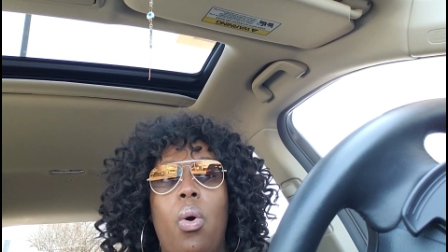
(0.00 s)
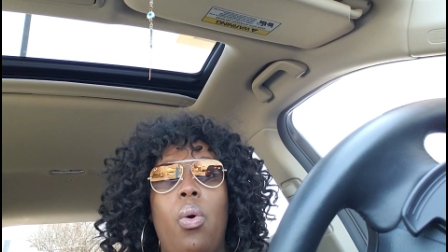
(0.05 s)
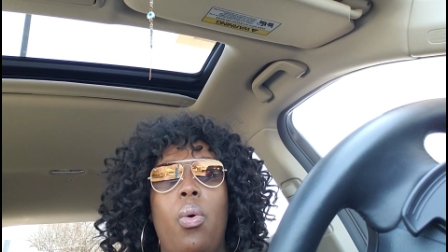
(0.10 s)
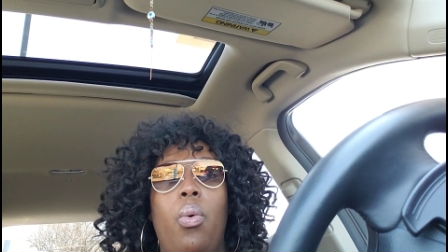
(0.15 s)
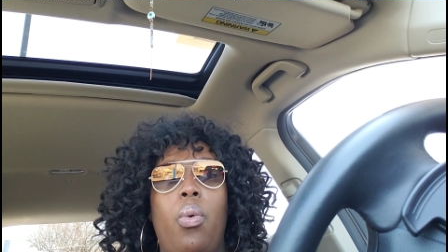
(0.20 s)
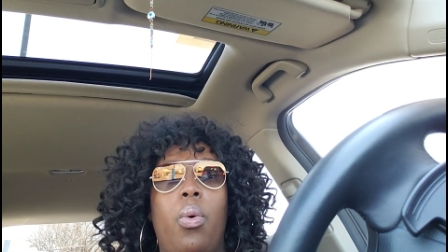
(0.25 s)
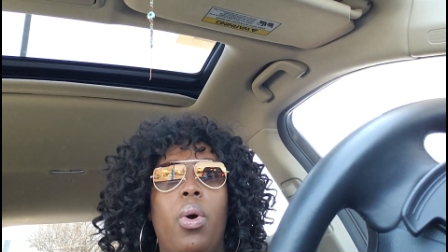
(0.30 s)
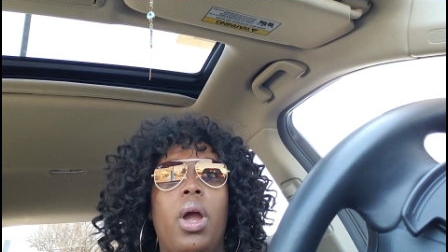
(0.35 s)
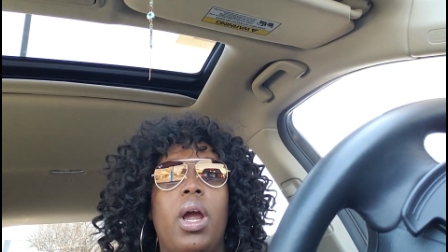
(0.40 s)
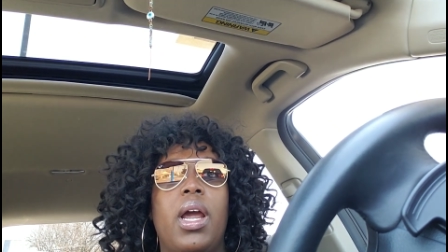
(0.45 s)

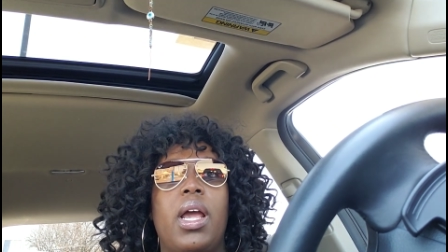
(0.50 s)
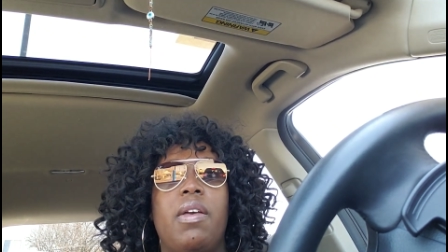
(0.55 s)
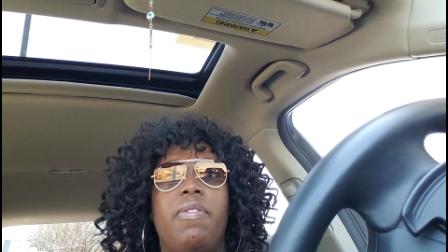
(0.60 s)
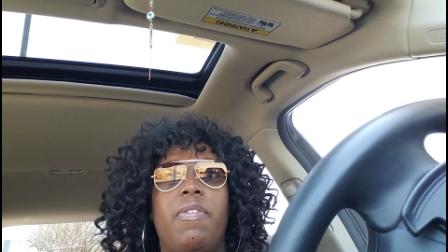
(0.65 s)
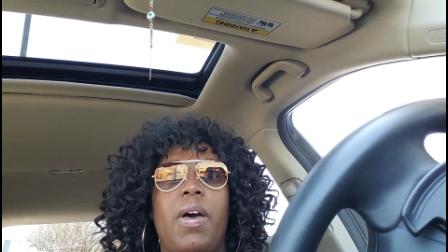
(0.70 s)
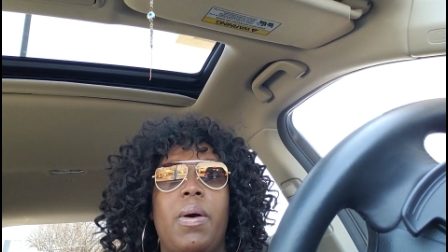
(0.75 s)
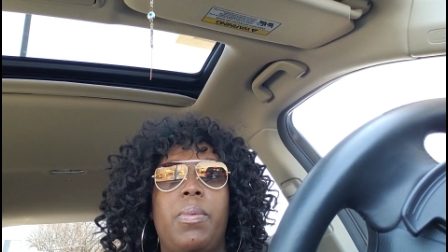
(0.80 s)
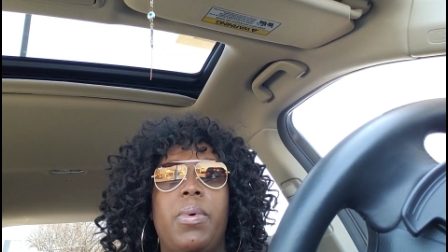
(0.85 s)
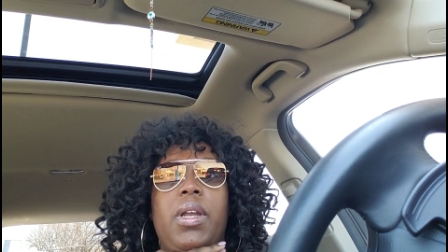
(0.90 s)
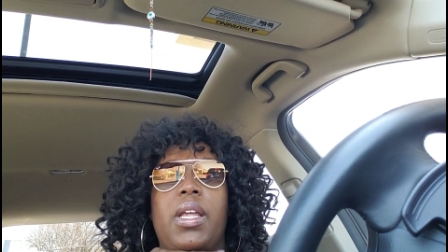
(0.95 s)
or if
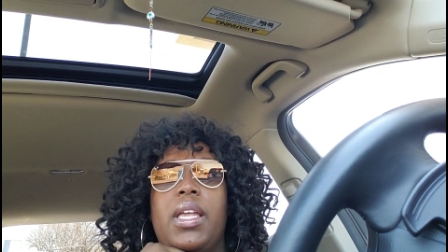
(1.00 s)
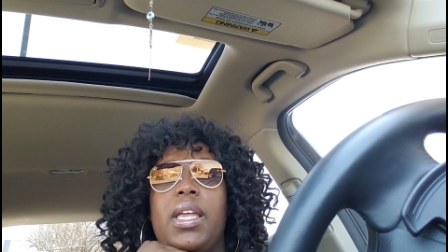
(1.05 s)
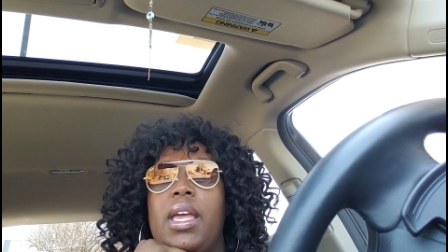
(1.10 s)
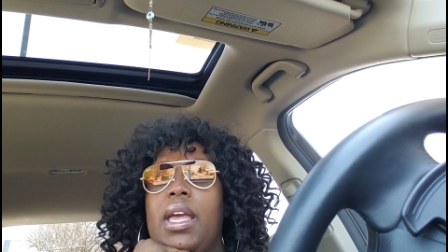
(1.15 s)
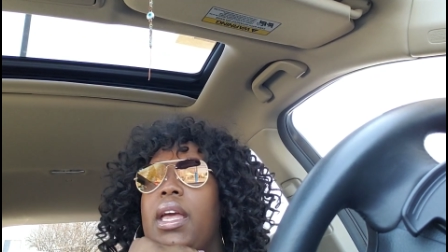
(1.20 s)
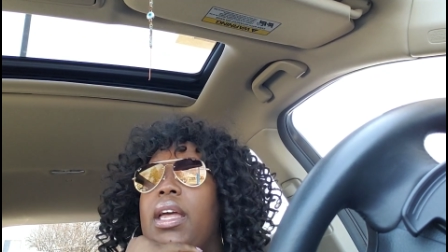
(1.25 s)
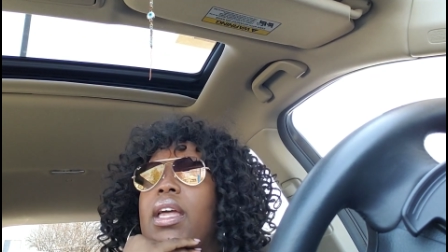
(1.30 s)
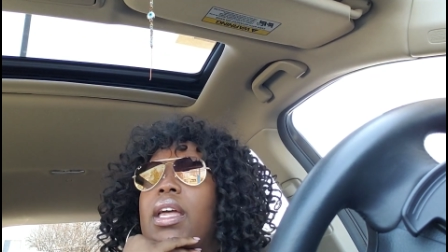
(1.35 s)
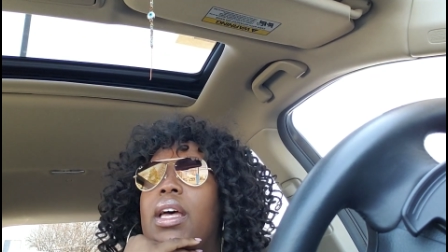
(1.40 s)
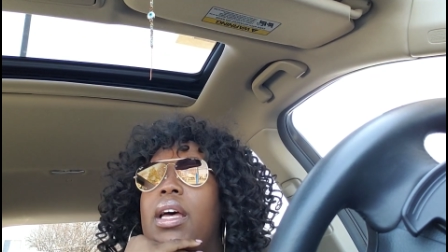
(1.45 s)
I want to
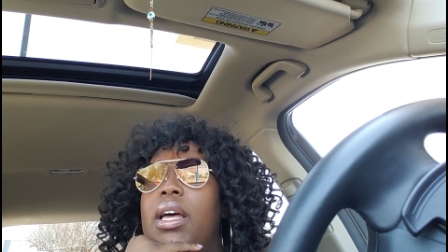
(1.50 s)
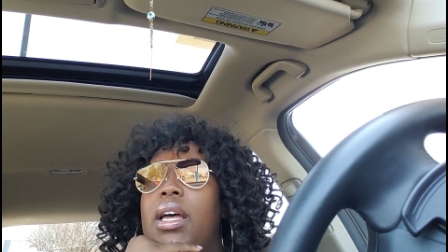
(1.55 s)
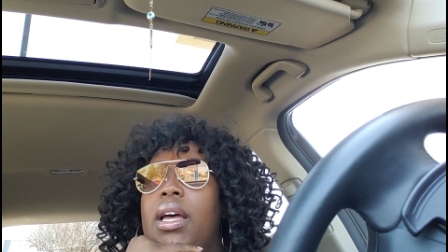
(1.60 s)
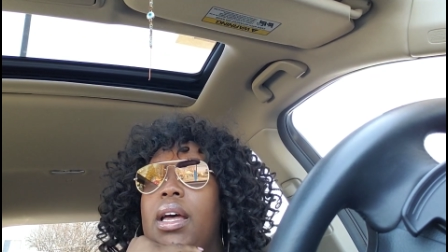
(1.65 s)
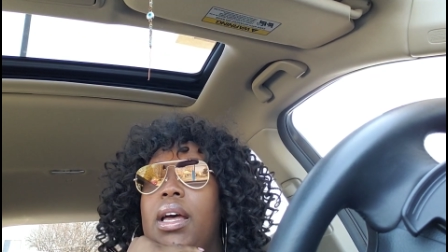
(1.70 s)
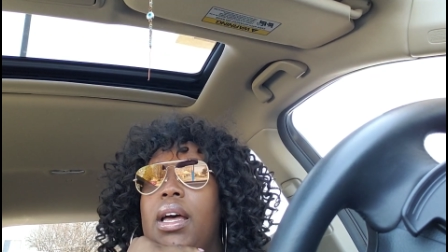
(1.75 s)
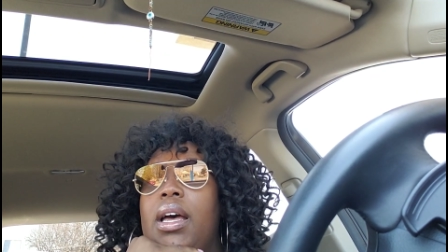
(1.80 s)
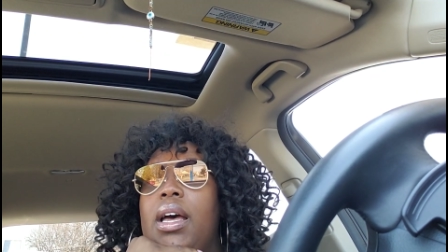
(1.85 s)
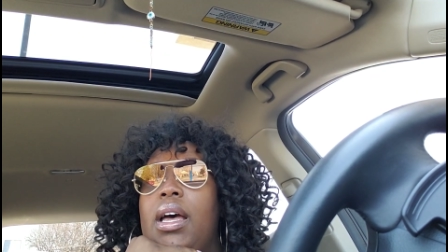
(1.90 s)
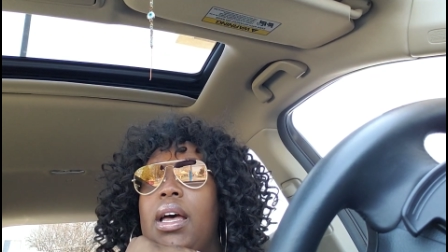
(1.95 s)
get
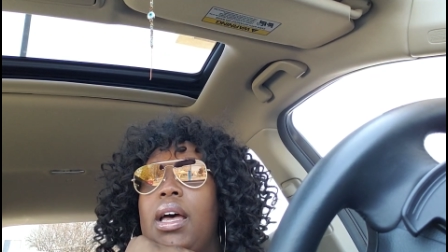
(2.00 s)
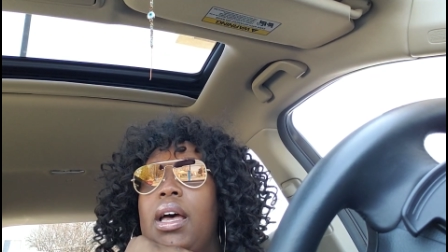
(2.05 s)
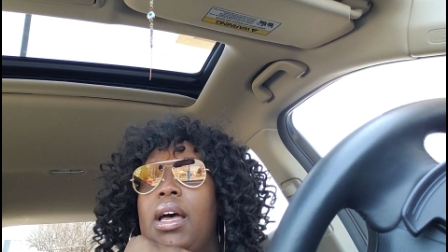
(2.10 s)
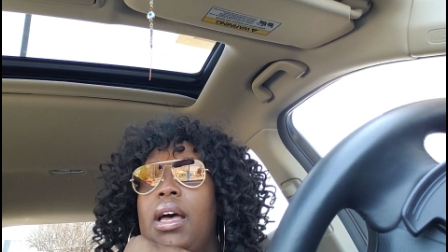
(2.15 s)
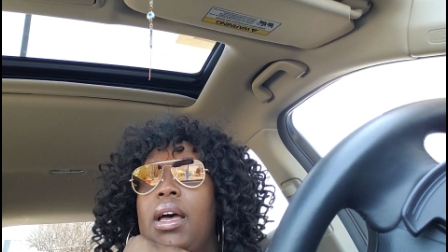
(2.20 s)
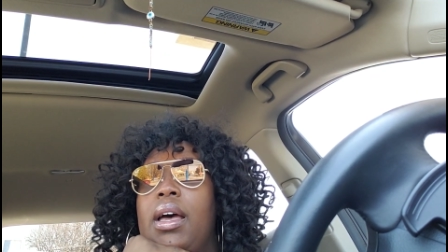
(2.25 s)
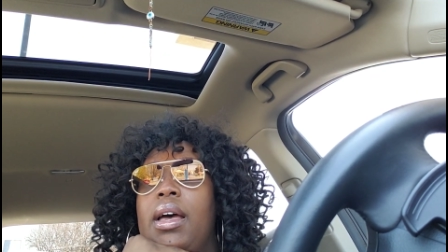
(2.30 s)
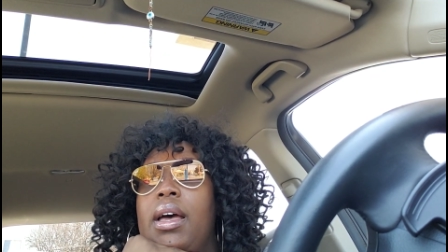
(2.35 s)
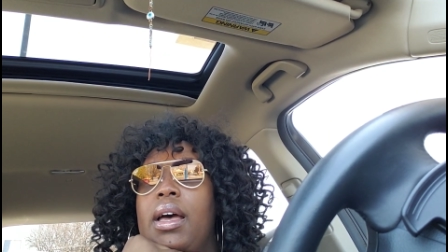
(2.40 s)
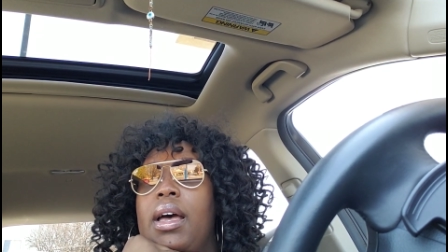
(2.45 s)

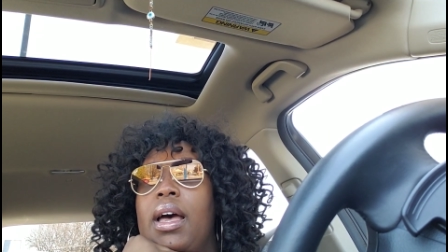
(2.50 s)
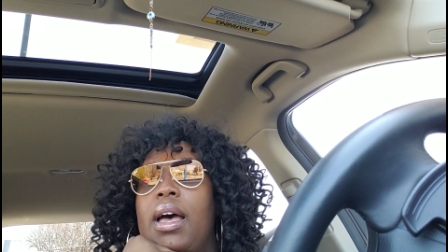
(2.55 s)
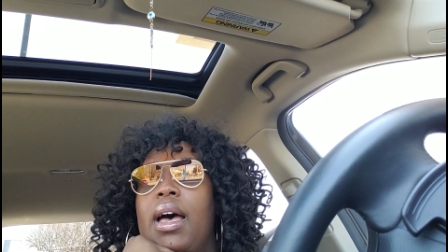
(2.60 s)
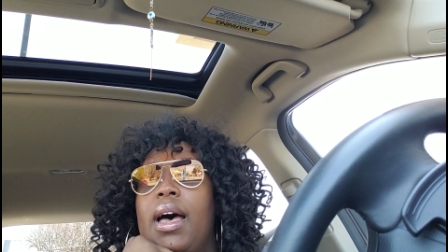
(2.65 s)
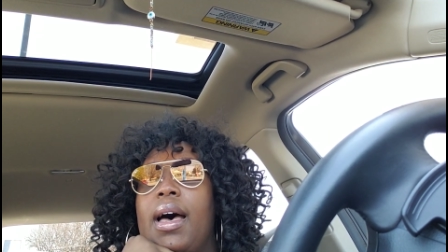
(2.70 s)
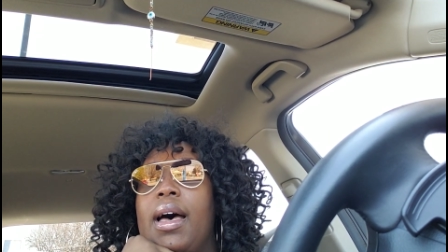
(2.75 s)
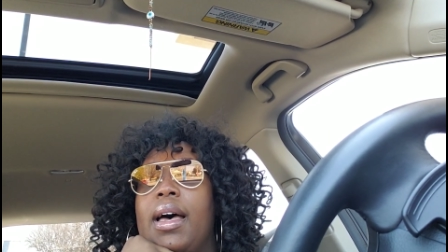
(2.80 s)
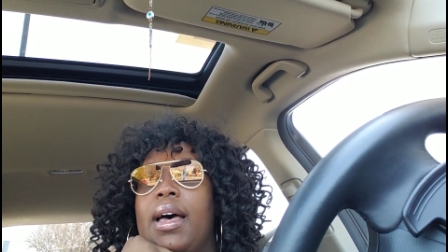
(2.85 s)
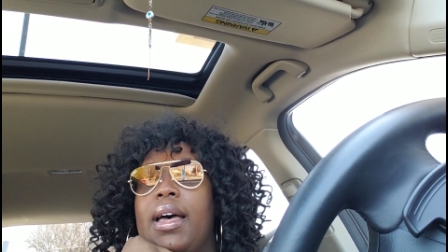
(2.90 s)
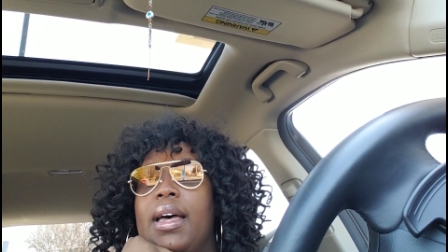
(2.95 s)

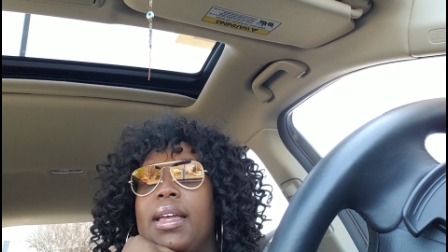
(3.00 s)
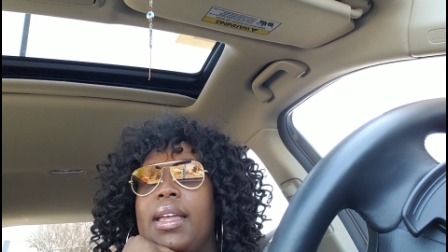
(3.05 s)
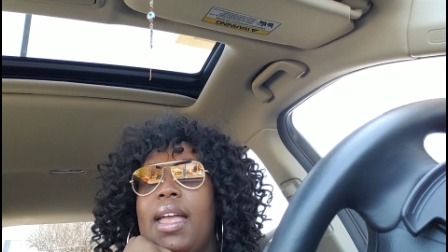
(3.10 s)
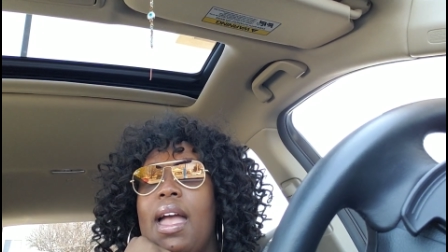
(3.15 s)
a